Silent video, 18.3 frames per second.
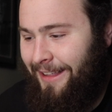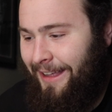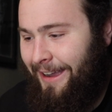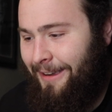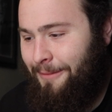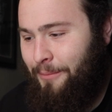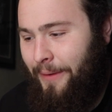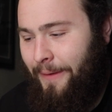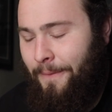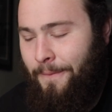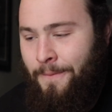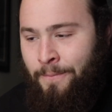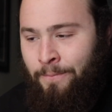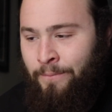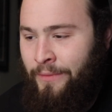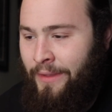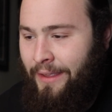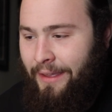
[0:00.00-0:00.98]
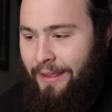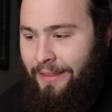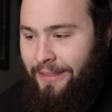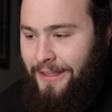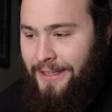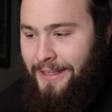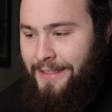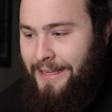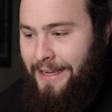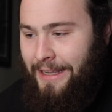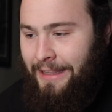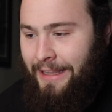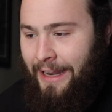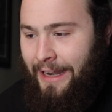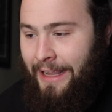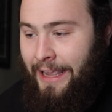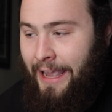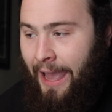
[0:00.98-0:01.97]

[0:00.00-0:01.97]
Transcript: like, but the scene that he